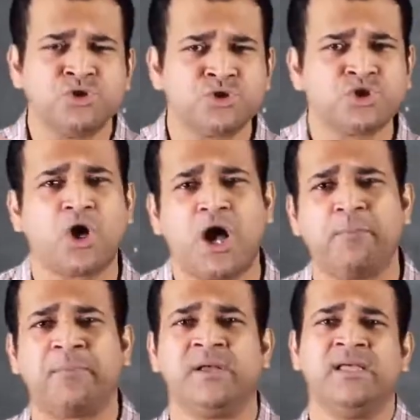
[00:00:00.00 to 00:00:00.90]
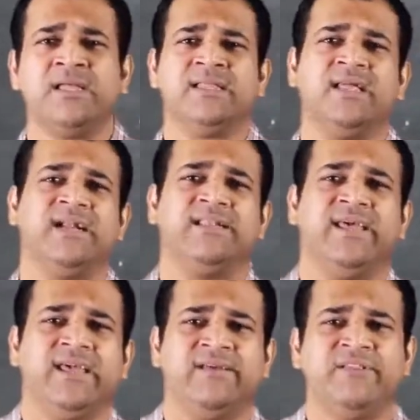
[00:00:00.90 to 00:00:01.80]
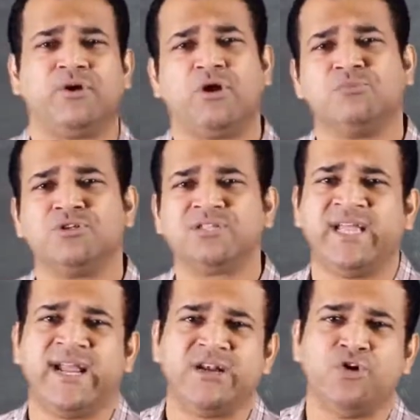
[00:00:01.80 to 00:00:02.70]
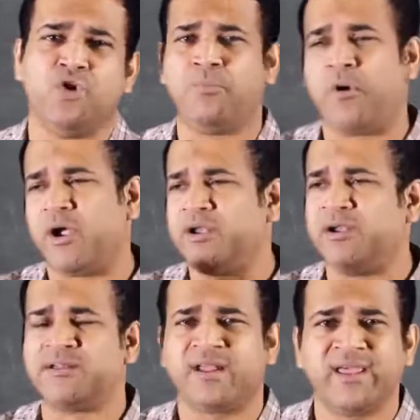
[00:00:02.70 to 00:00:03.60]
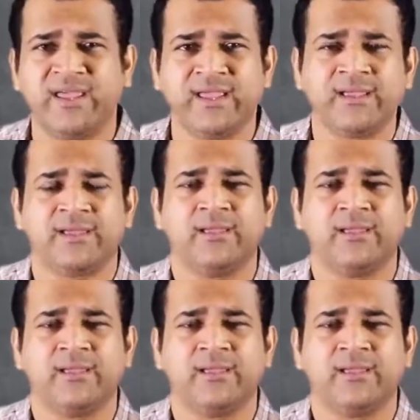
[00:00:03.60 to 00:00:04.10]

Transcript: to stop, that they, they're almost dead, no point in trying.